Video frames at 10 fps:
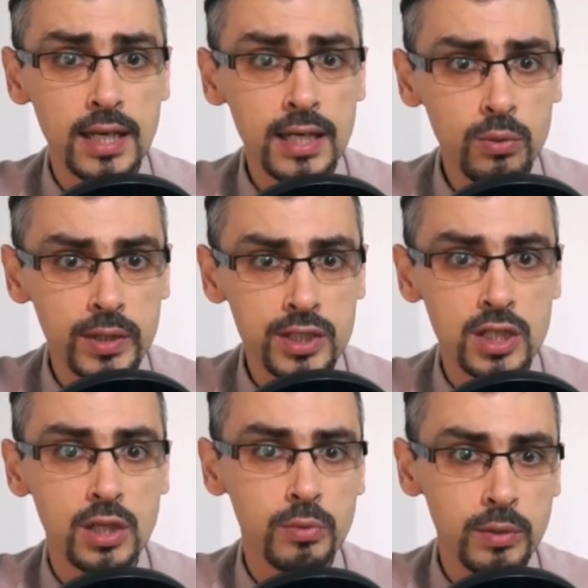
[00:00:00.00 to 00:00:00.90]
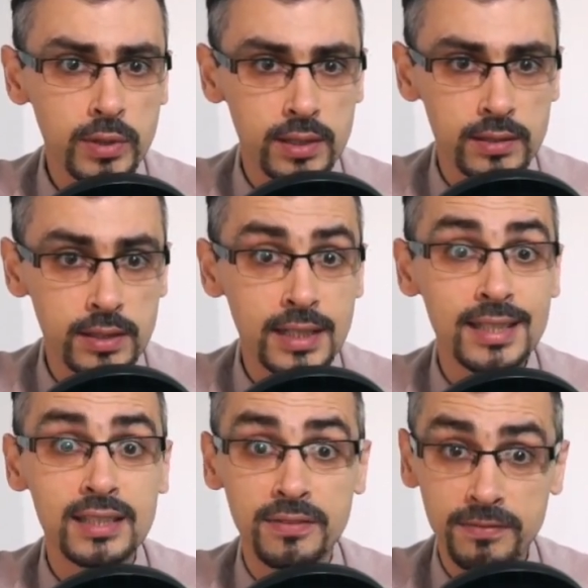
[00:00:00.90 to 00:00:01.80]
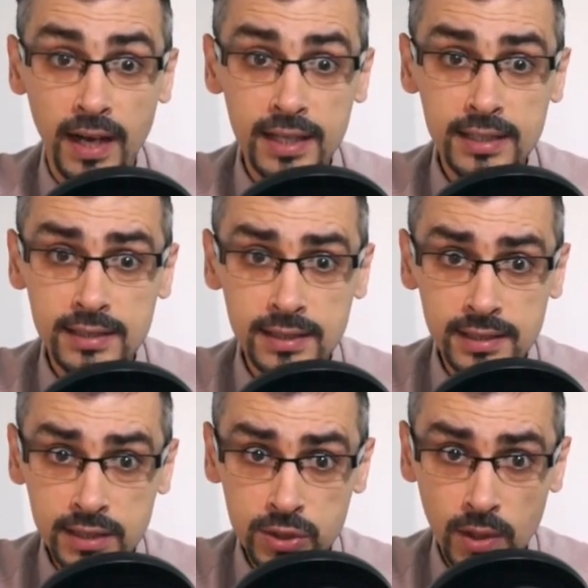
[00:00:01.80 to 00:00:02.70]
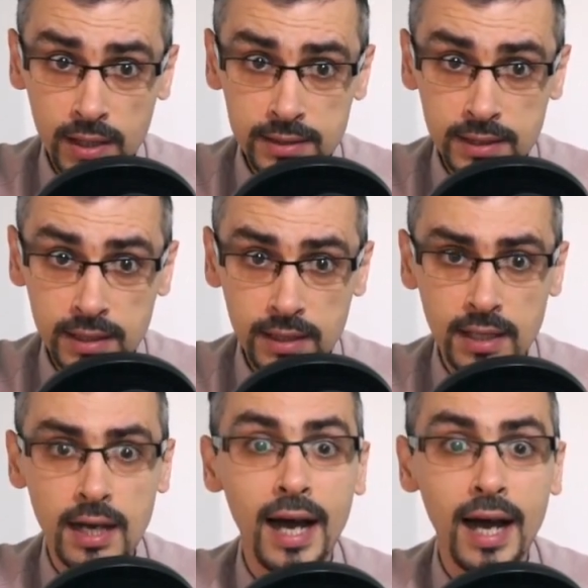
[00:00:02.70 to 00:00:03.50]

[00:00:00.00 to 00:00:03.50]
in which we will define intertextuality,